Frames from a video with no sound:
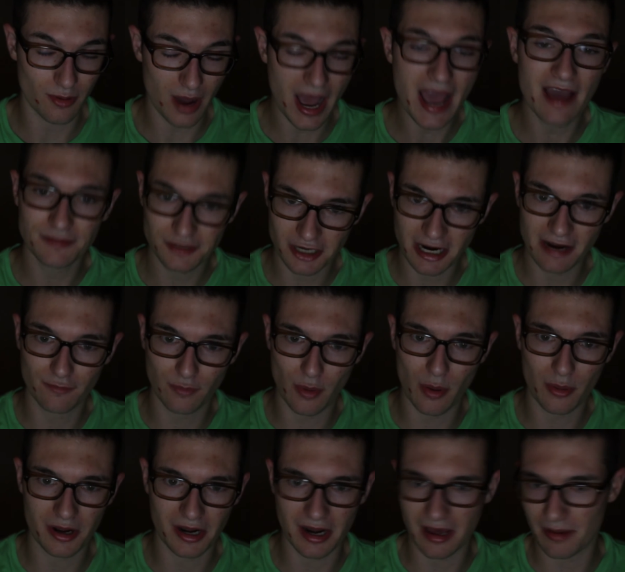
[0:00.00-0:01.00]
After I've
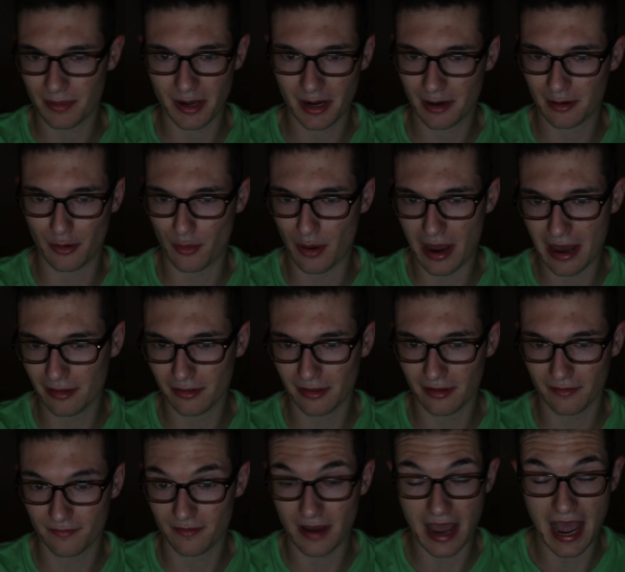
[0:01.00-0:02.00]
woken up, I don't know
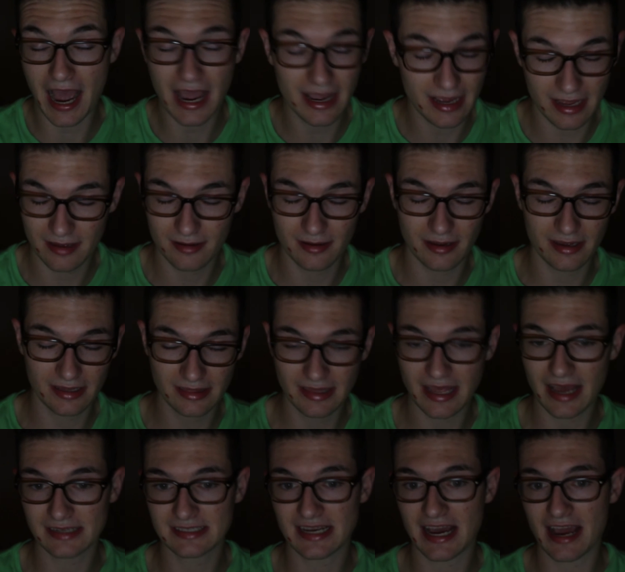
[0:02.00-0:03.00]
how in
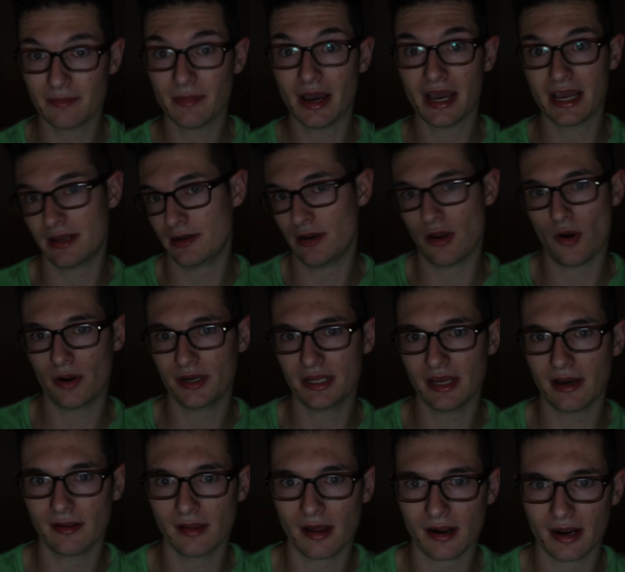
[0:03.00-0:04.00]
that time, I had no
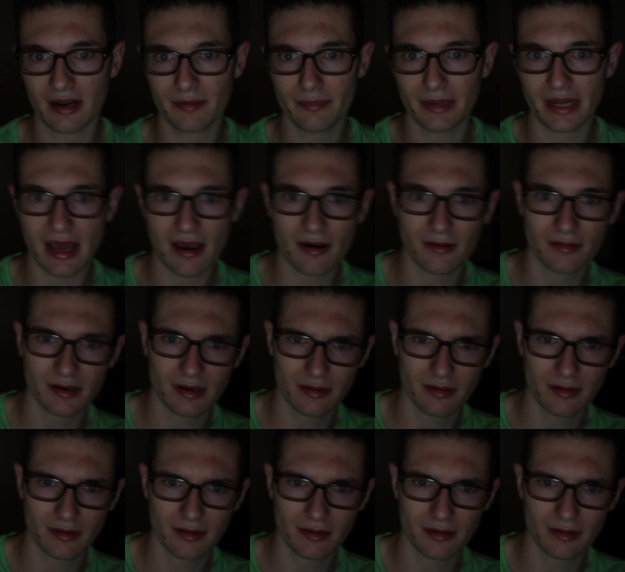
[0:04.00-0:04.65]
idea how long I had been out.